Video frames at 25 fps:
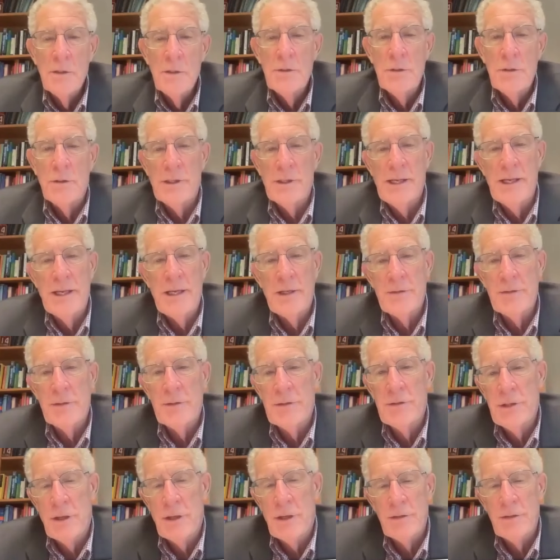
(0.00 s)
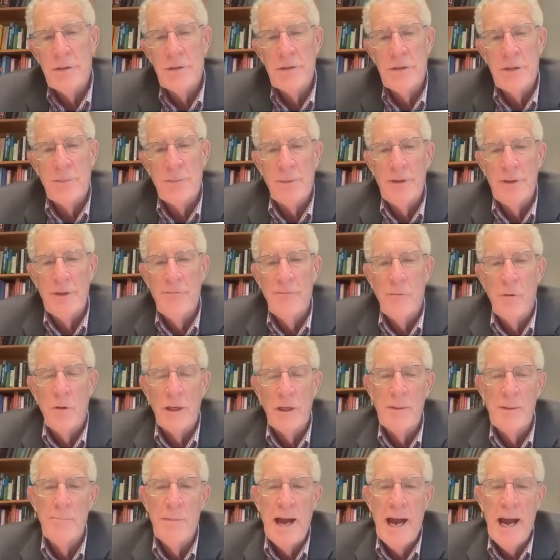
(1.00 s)
So the cancer cells are simply
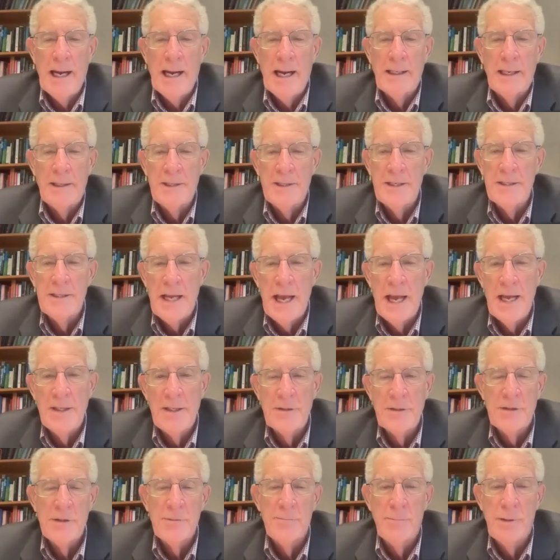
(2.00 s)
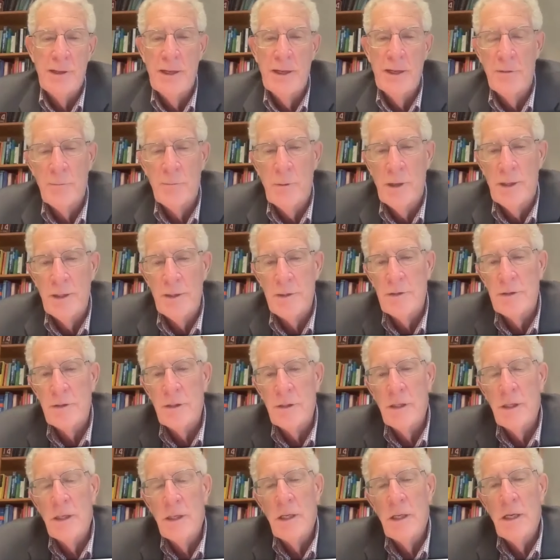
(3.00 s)
falling back on these ancient pathways
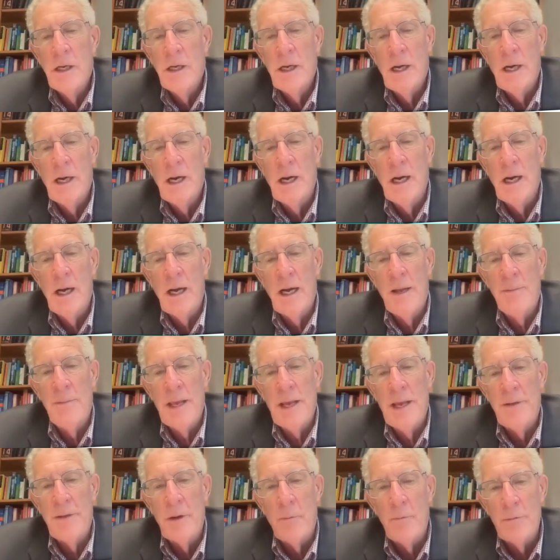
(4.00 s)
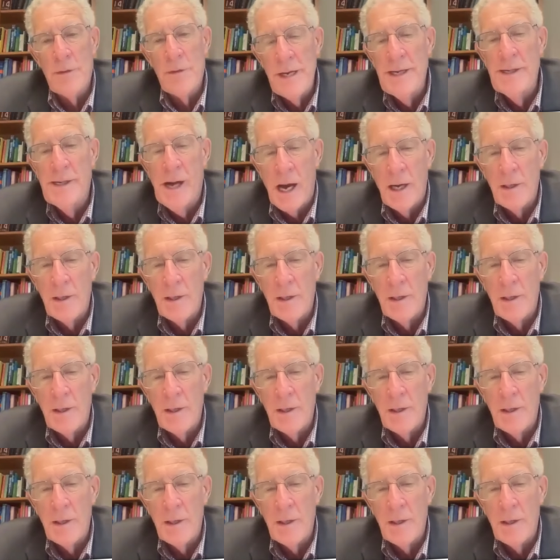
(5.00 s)
and they don't need